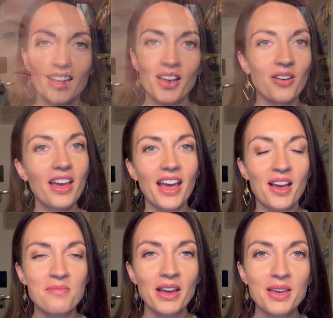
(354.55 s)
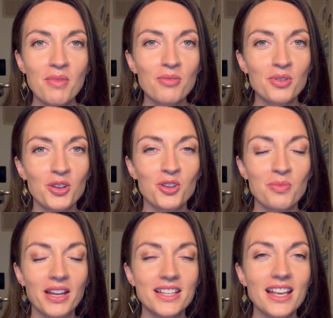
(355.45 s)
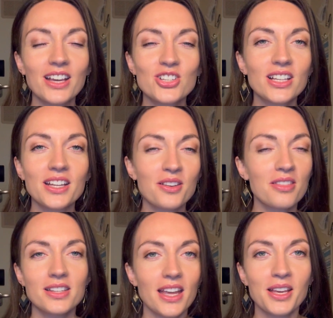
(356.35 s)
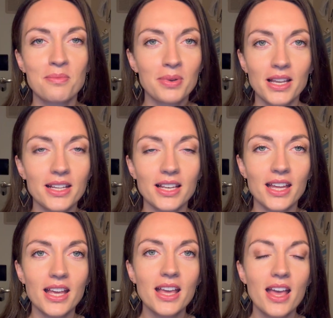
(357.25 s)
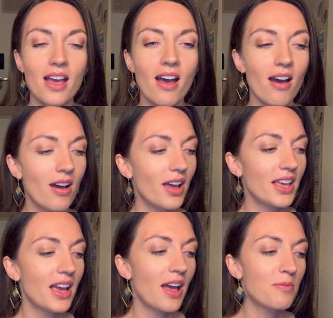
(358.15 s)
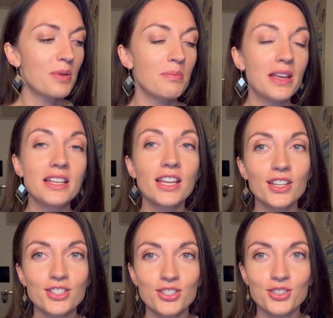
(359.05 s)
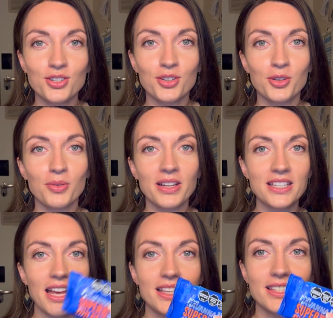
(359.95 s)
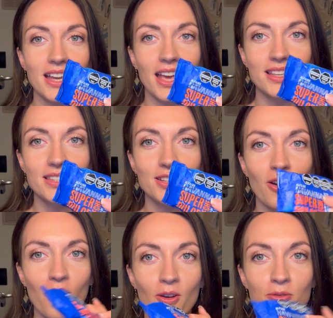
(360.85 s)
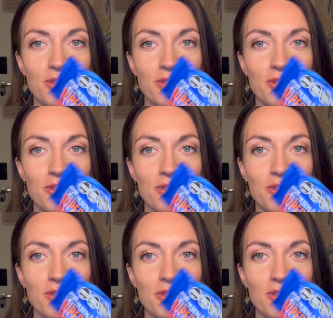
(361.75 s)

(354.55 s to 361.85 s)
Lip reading: Okay, I'm back in my room and it's actually another day completely. I have been meaning to do a taste test of